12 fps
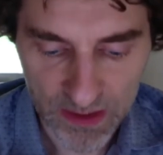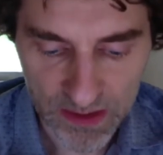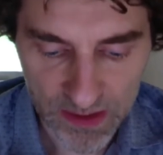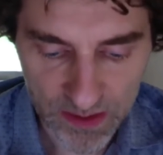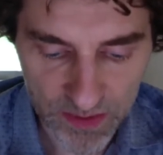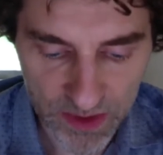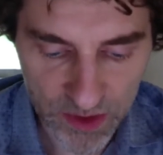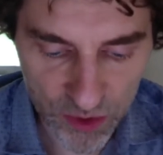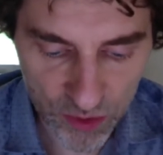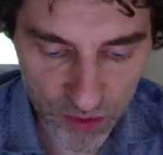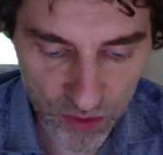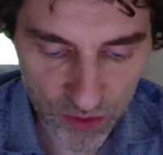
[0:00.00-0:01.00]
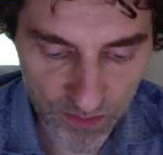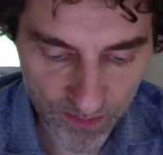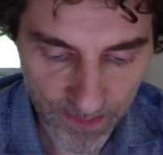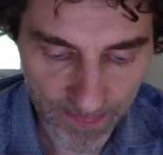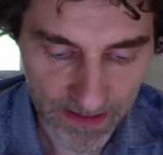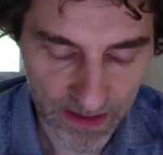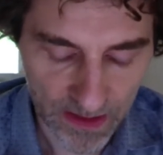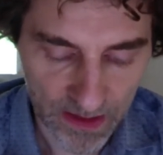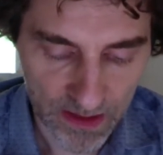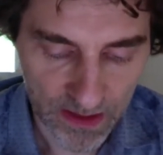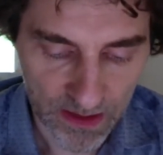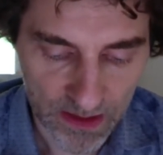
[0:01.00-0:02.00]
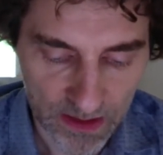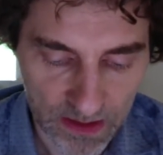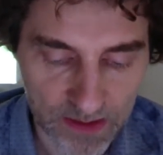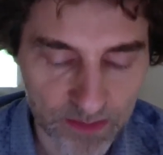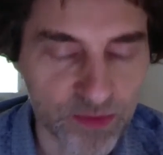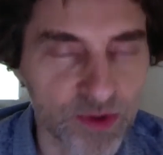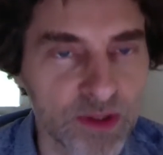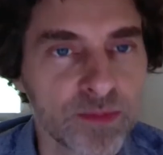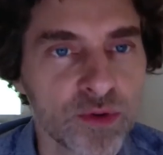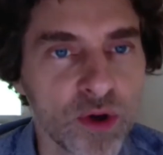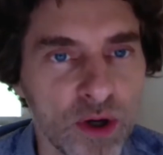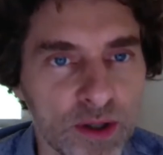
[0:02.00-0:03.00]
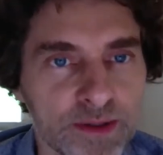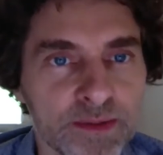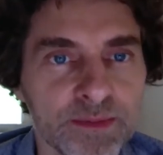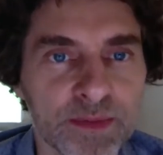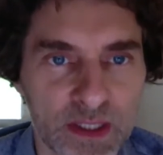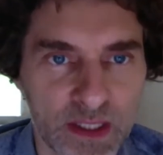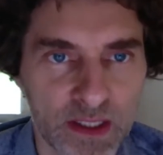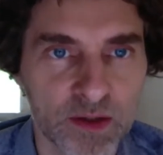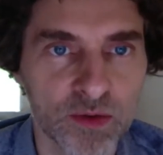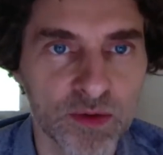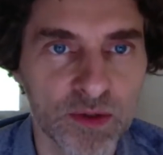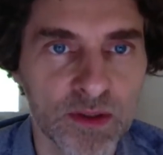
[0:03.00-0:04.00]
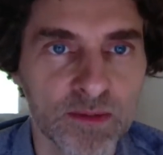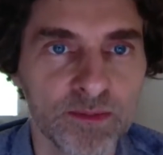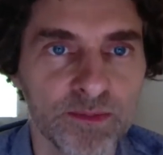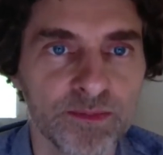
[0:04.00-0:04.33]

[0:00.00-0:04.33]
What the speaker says: CMT2 is a pretty broad category.